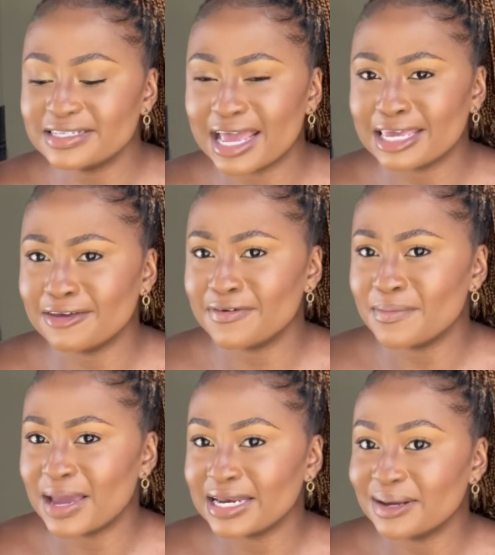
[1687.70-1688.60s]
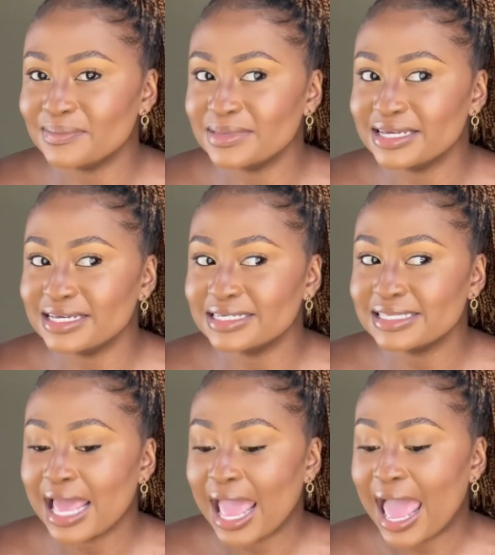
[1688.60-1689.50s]
give him my numbers,
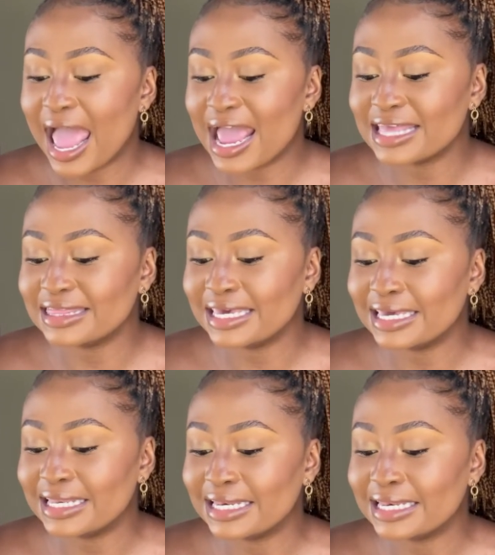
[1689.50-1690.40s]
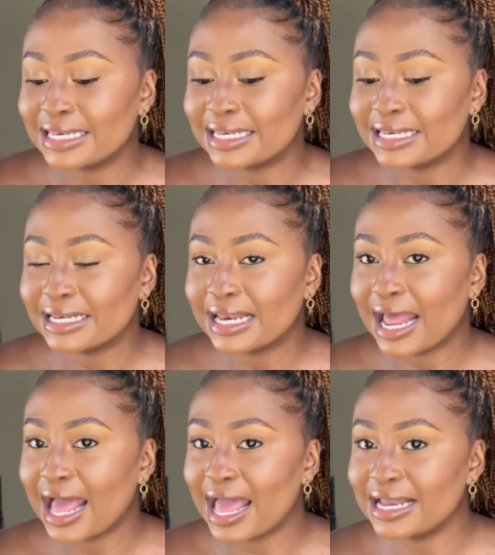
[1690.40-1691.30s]
and then
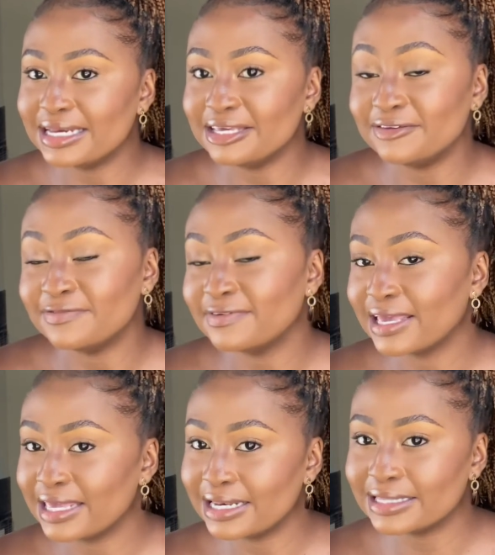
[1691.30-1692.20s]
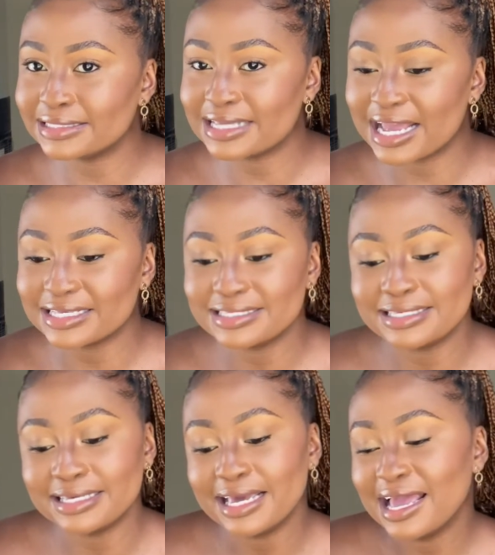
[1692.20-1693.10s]
I leave. I get in the
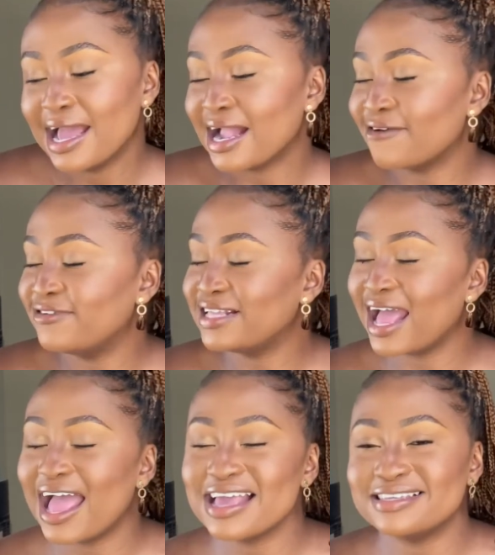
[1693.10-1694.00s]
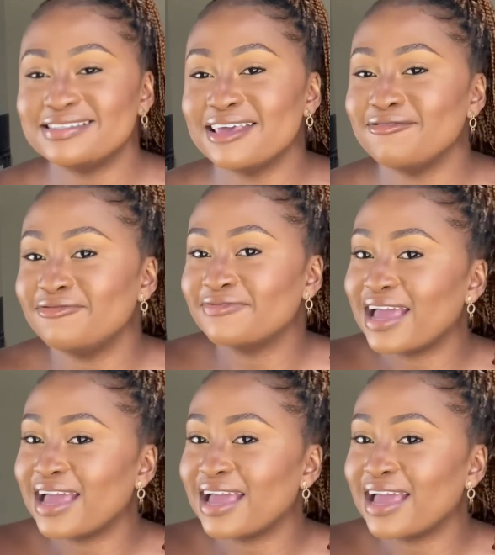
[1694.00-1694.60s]
taxi. High safe,